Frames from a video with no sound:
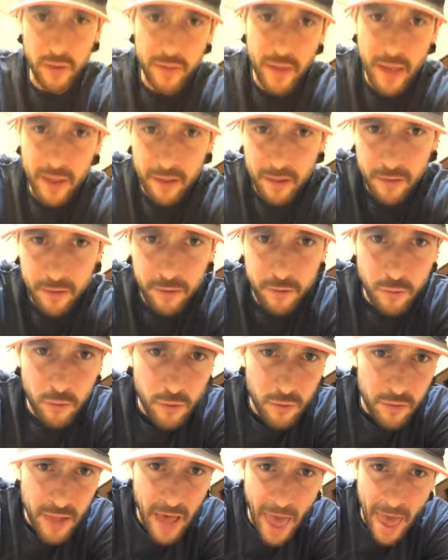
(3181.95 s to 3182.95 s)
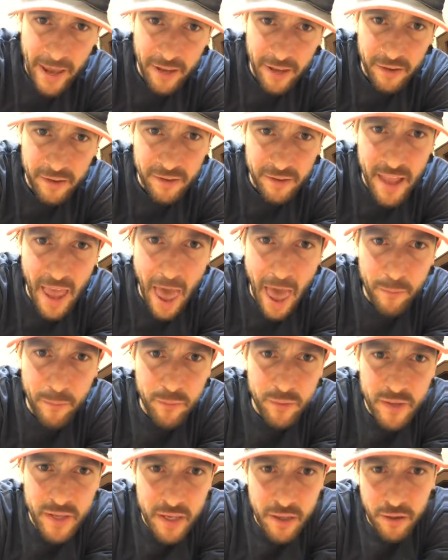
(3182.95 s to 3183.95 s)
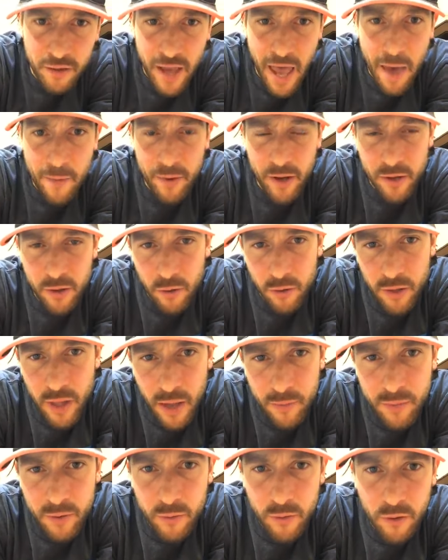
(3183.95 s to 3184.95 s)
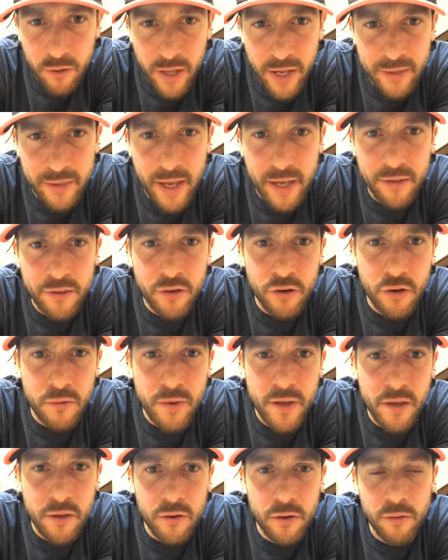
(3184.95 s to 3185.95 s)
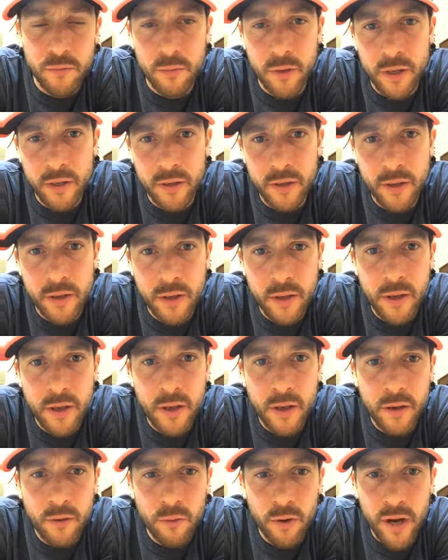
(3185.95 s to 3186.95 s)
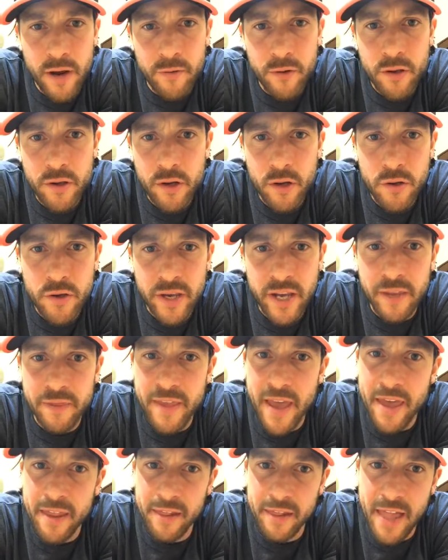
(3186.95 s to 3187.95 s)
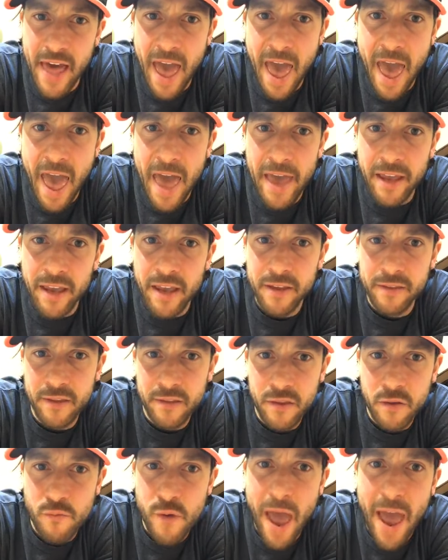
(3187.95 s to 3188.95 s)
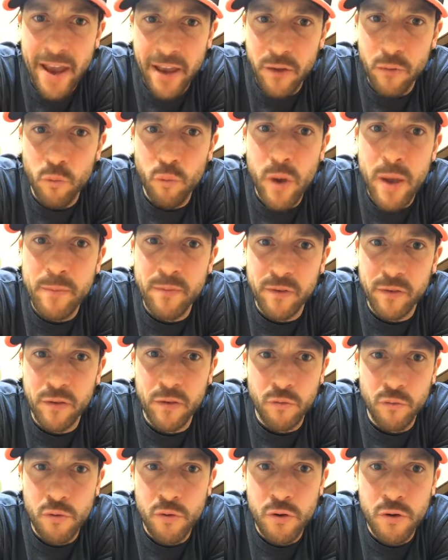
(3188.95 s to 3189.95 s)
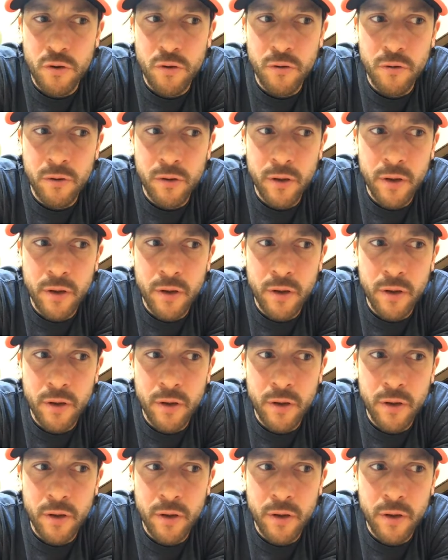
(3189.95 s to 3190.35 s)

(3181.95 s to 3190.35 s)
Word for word: that sort of lag and snap deal happen. I know a lot of people don't like that term either, but whatever. You know, you get that lag, and then the racket whips through,